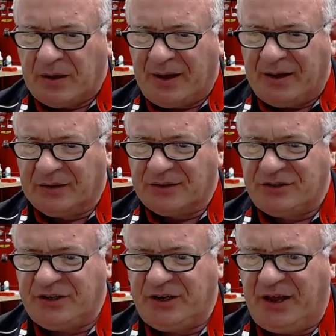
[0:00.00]
Alex
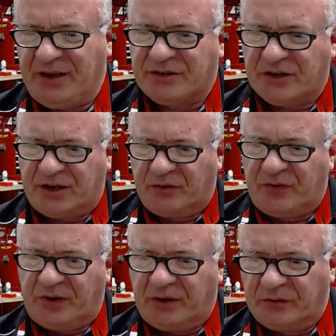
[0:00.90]
G. Hey, John, your
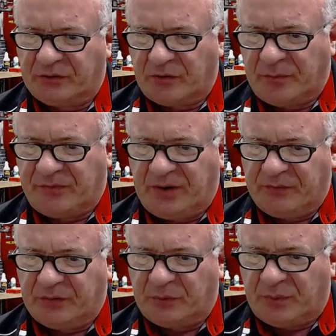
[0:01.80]
videos are my
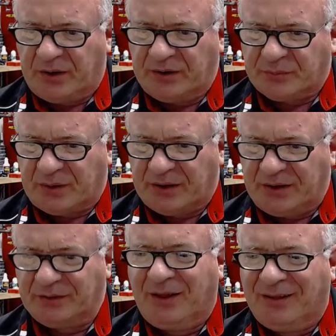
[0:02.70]
favorite to watch while I
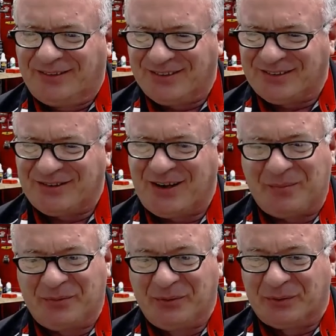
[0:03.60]
eat lunch in the
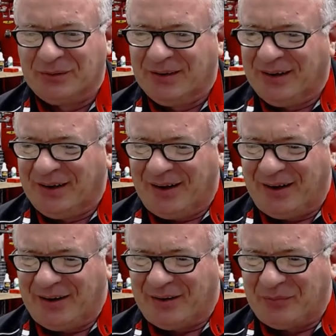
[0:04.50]
shop. Cool.
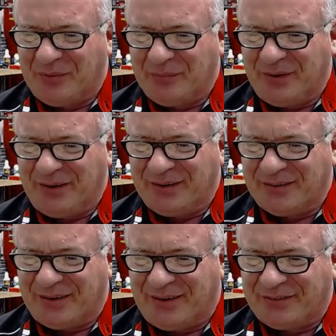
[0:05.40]
Uh, wouldn't be uh,
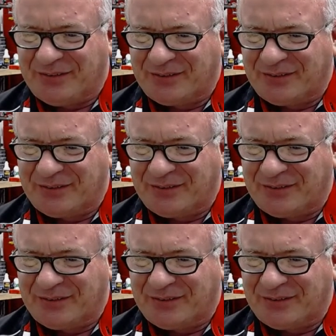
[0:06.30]
as